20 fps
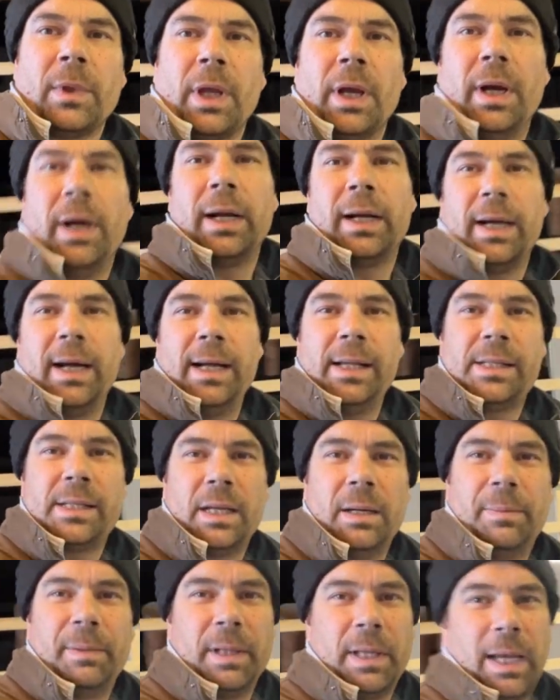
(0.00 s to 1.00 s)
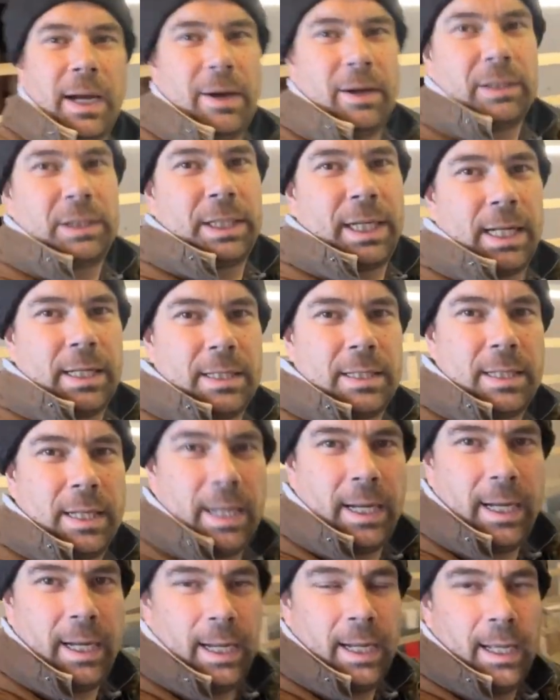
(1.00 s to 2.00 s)
Hi guys, up at the garage again
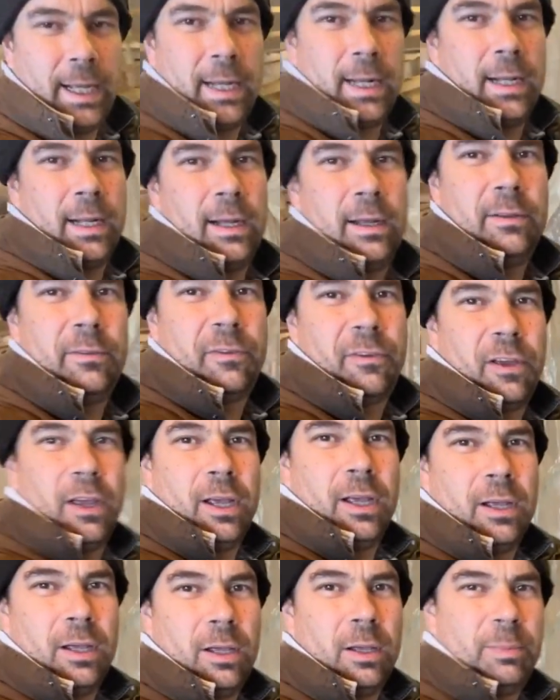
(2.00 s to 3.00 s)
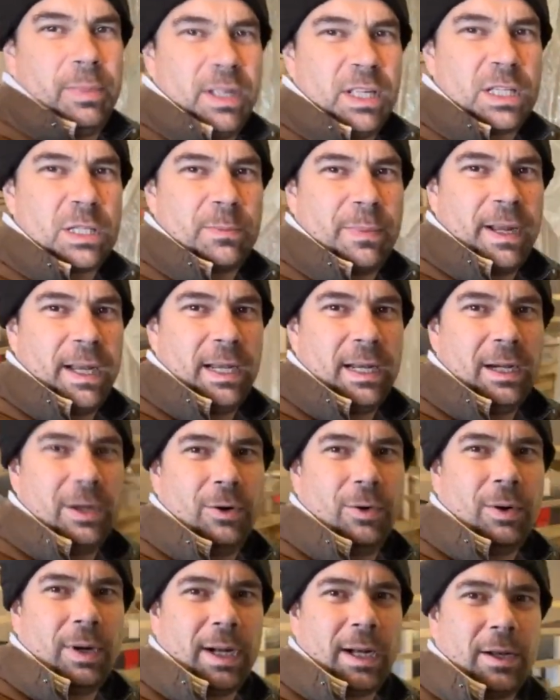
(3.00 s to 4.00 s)
today, and I've been spending
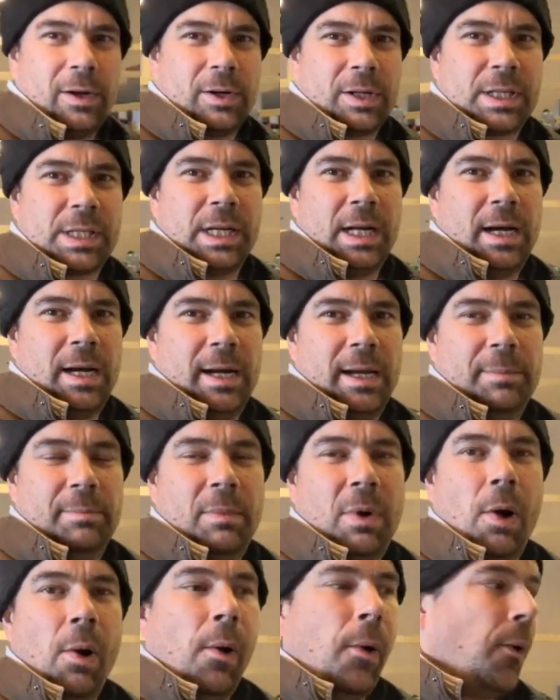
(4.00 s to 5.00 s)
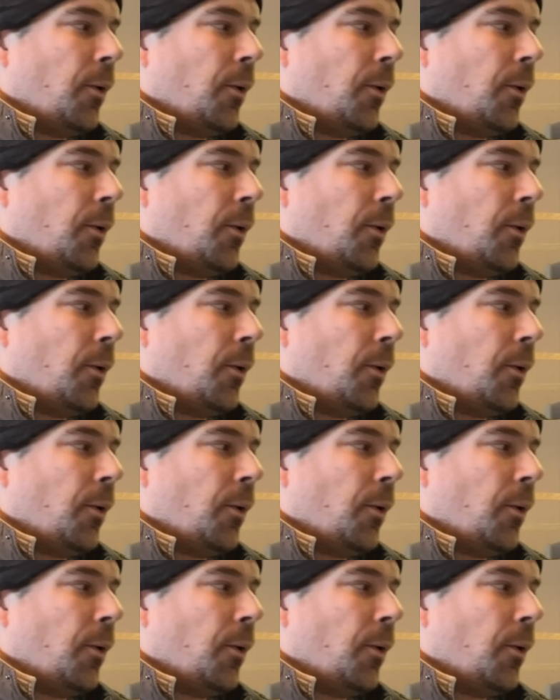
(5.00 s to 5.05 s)
quite a lot of time